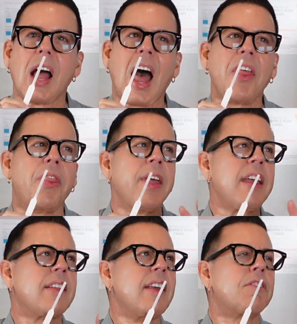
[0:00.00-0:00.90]
I
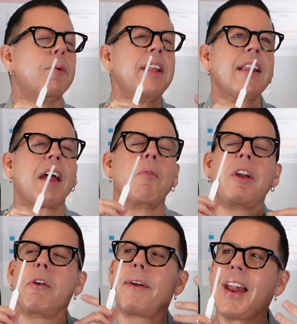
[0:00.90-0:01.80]
think this really like
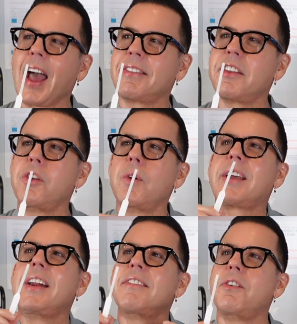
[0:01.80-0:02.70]
really relaxes you.
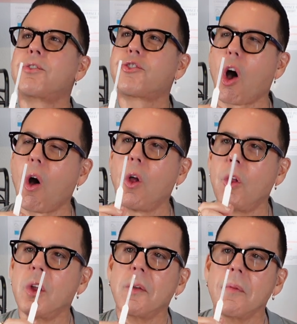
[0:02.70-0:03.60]
It cleans your
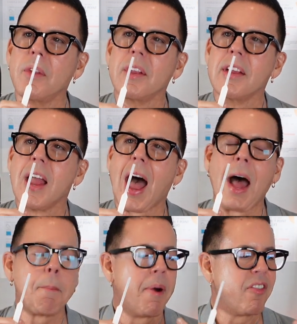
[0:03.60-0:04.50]
soul.
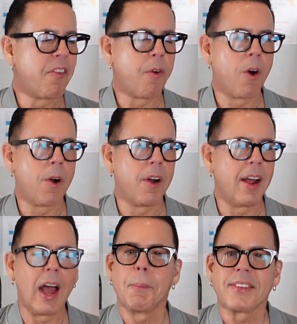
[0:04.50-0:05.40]
And perfect for
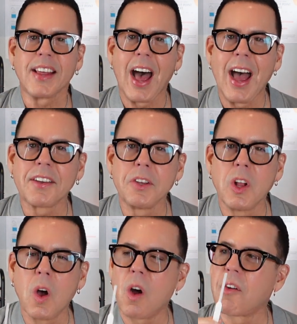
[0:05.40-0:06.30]
a massage, you
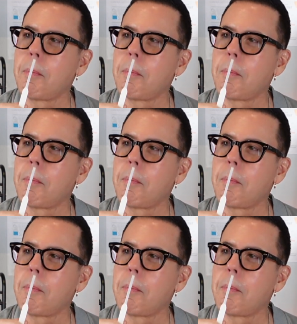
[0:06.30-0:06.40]
know, or